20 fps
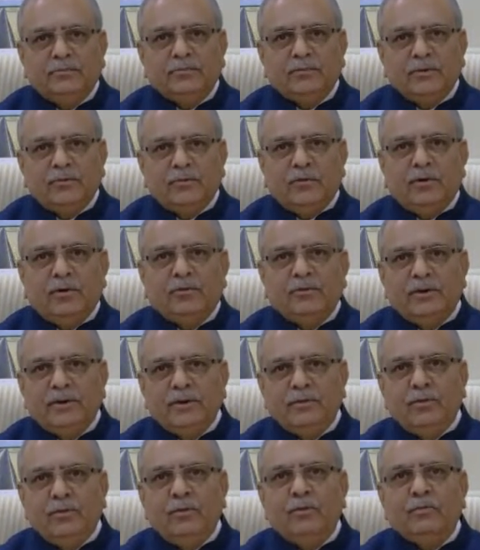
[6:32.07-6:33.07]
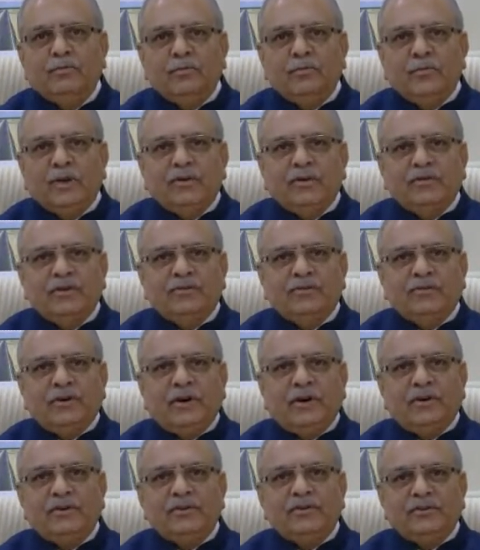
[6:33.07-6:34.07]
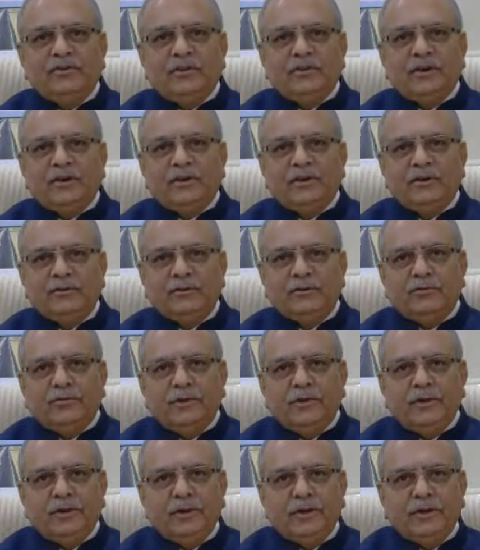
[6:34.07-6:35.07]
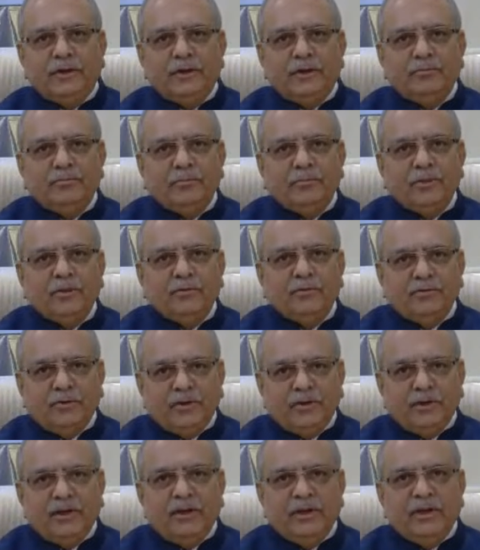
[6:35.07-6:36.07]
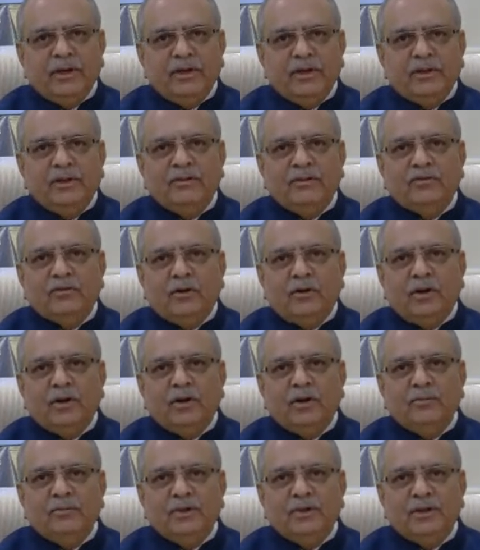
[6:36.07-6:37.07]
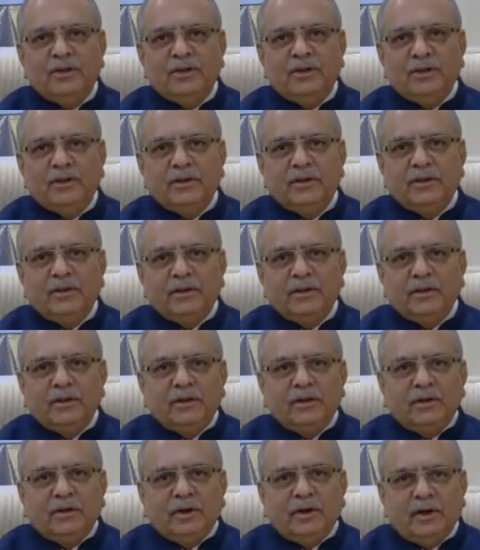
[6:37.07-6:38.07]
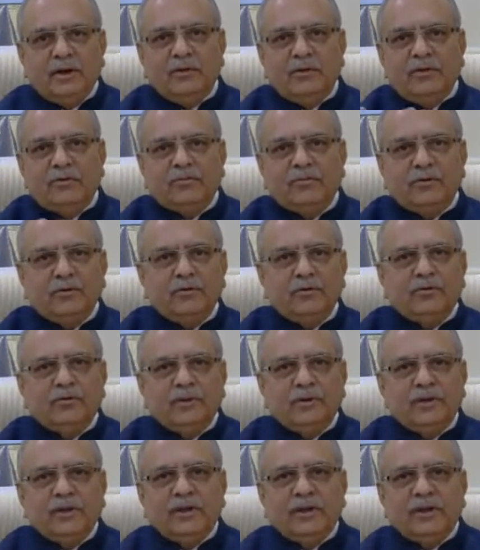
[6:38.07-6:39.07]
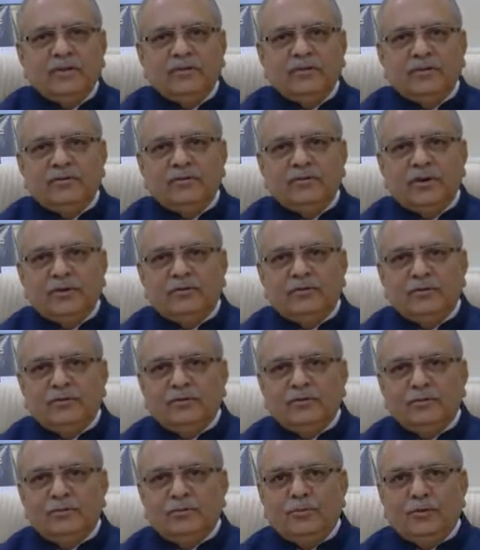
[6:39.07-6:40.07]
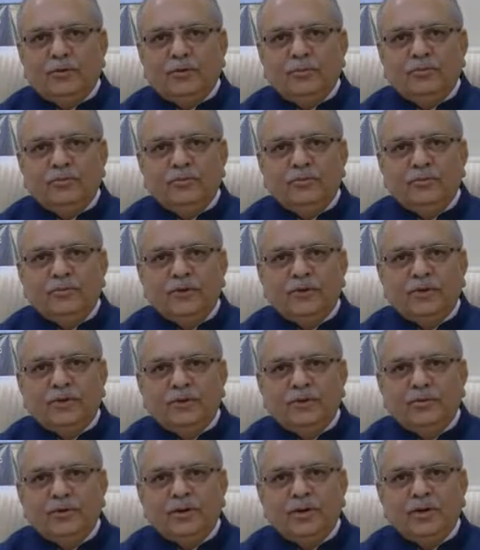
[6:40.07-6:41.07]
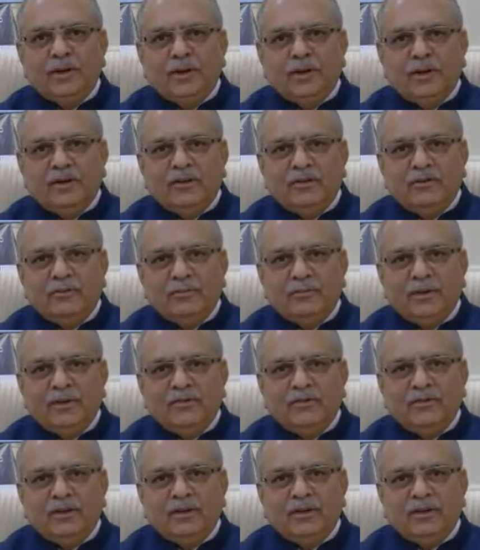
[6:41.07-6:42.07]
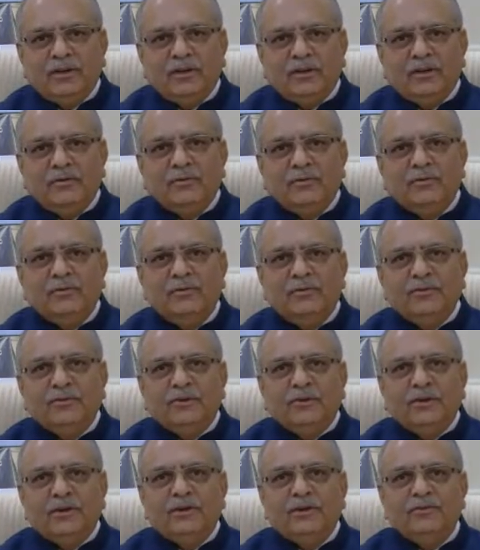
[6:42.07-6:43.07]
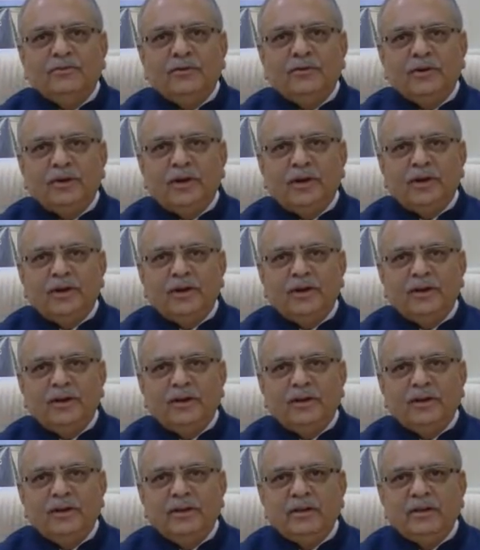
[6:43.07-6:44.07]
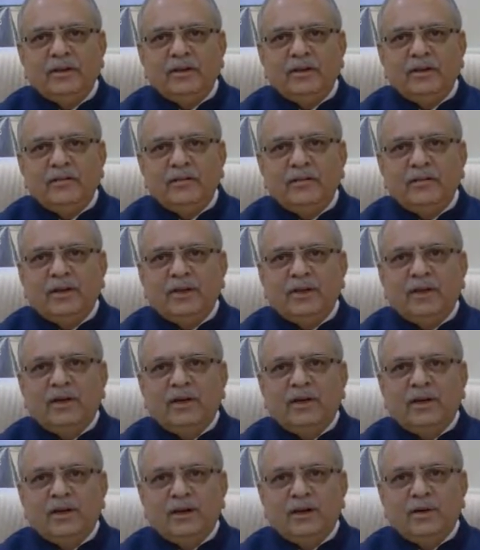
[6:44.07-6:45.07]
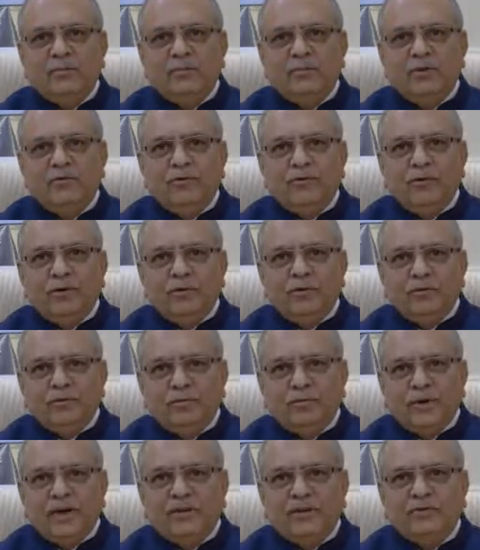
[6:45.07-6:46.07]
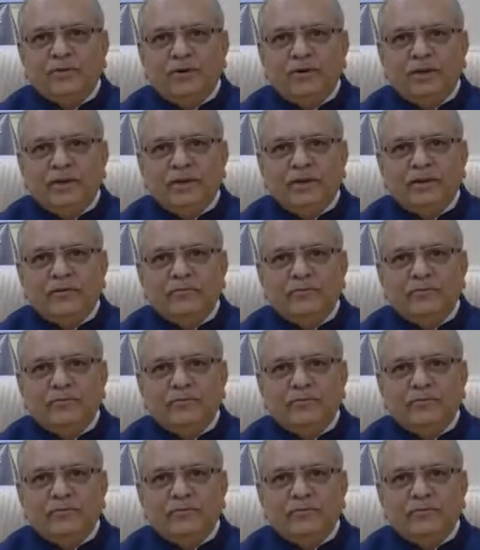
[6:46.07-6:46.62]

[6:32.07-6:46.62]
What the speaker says: what we know as the strategic sectors of India for nearly this longer period. And of course, in case of Larsen Toubro, the nuclear and the space sector journey for L&T began little before my joining.